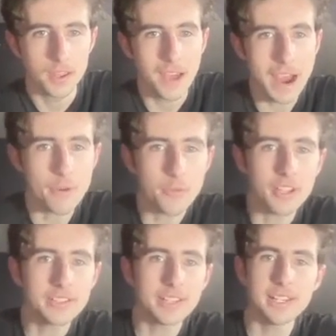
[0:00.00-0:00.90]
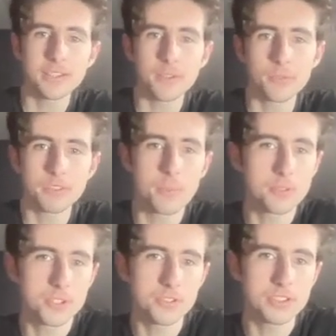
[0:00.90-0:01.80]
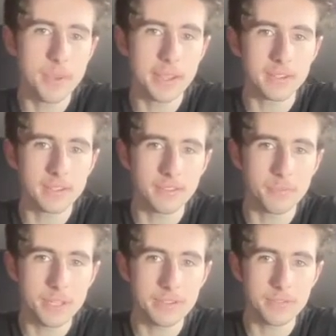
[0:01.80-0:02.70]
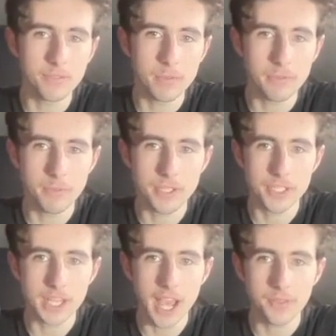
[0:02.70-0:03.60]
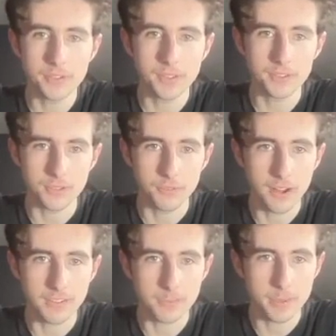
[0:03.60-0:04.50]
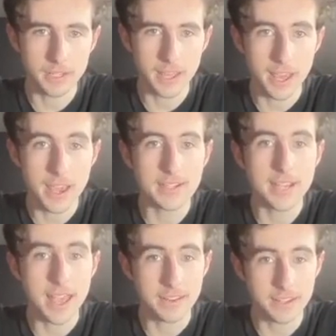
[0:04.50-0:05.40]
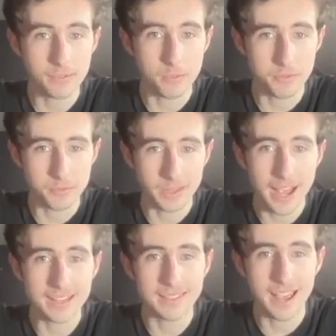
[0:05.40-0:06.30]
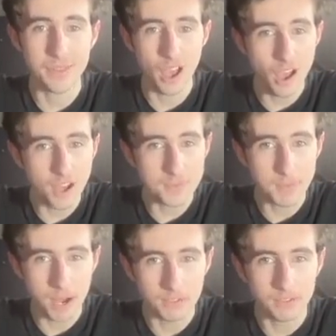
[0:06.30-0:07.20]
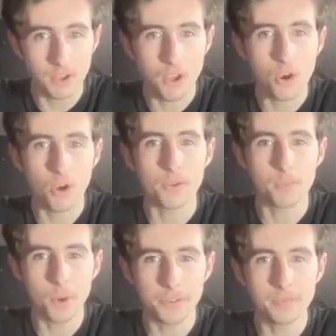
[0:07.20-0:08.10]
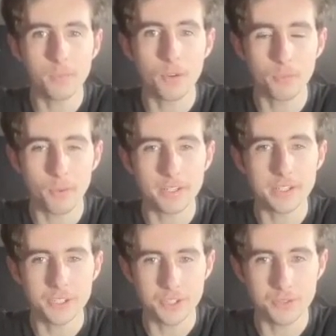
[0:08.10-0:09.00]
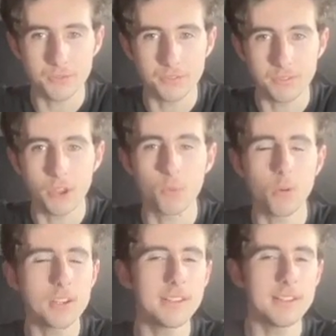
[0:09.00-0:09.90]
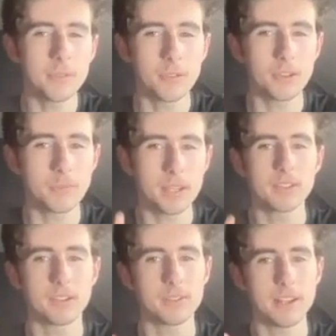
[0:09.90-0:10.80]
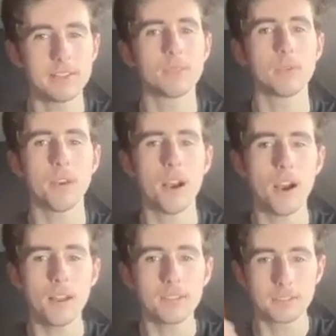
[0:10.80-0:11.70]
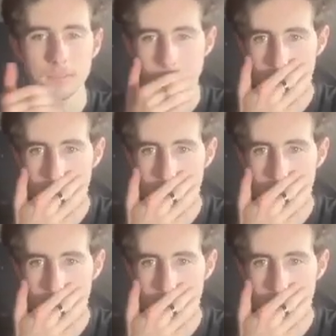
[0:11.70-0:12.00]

our volunteers have also produced speculative pieces from the information gathered, such as Frank's spinning head, Eddie's removable hat, and the heart marks on the bottom of Wally's shoes. So Wally seems to be associated with the hearts,